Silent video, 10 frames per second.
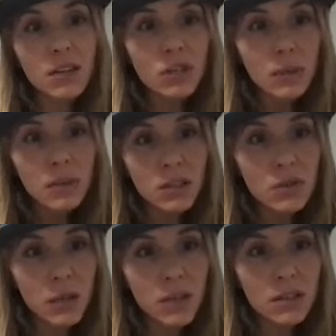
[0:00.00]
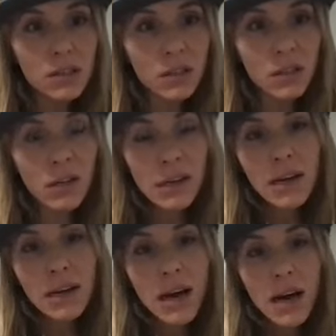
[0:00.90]
trips at Schweitzer.
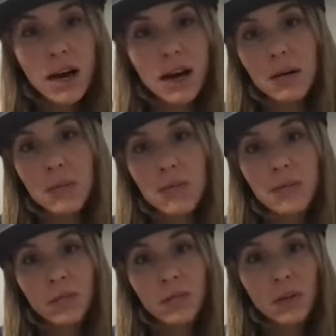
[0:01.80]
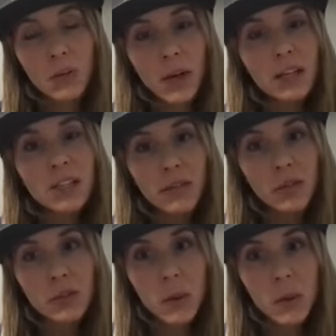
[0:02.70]
We actually have a
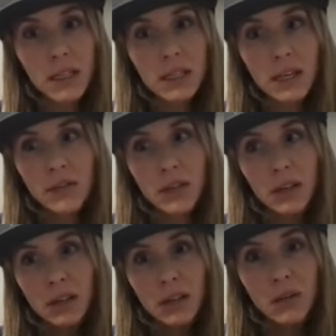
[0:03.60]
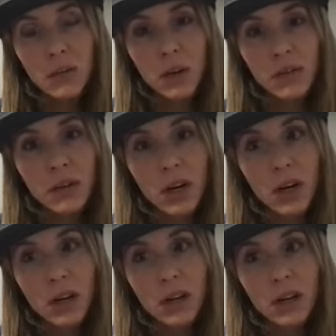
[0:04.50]
few spots left in one of
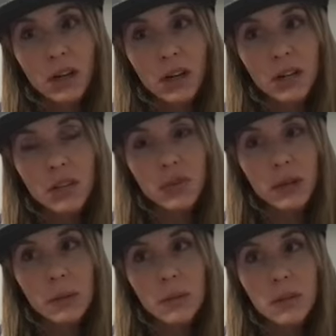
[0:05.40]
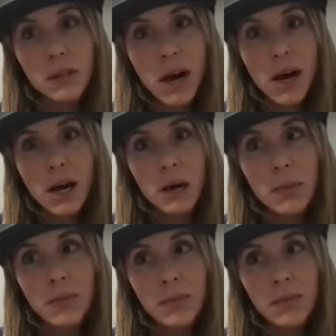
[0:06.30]
our trips,
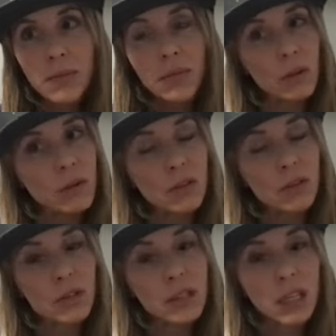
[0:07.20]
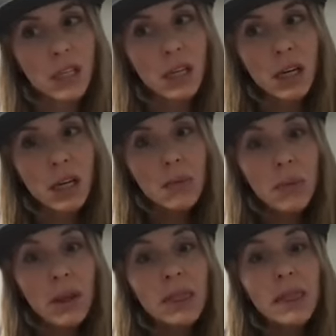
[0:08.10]
if anyone's interested.
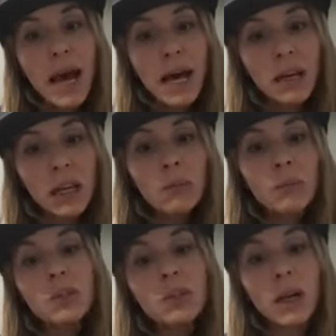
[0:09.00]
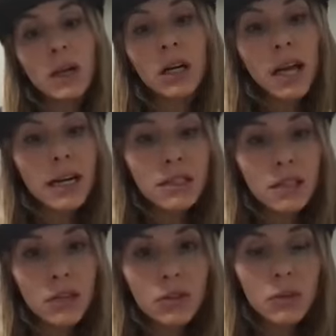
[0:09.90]
But that in between our cat
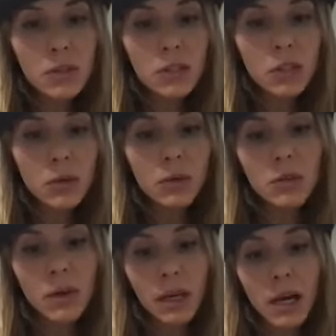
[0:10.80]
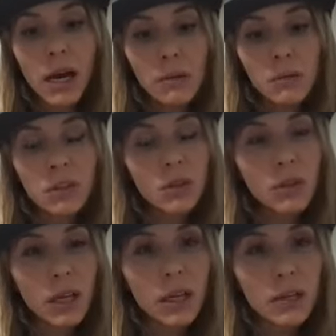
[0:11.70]
skiing trips this year, we're doing 3
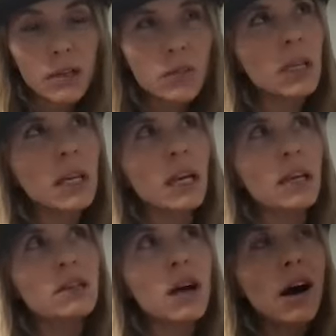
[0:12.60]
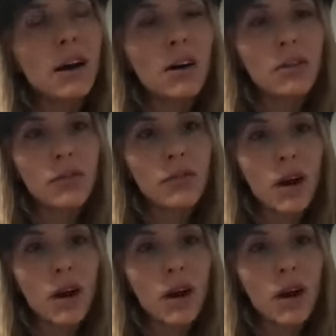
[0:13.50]
days of